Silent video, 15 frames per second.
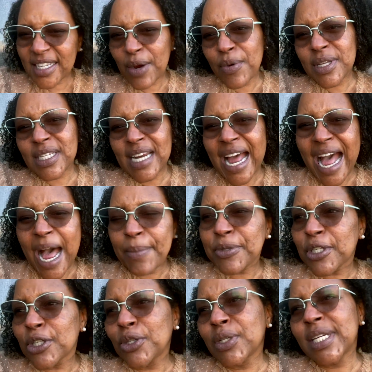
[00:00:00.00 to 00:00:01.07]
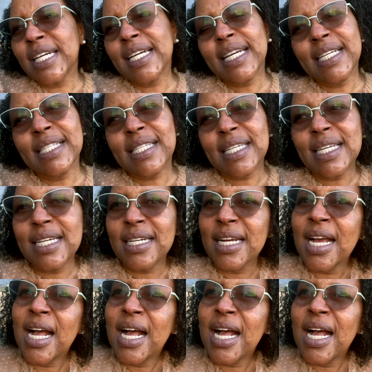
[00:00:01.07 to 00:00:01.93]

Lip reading: I wasn't absolutely against it.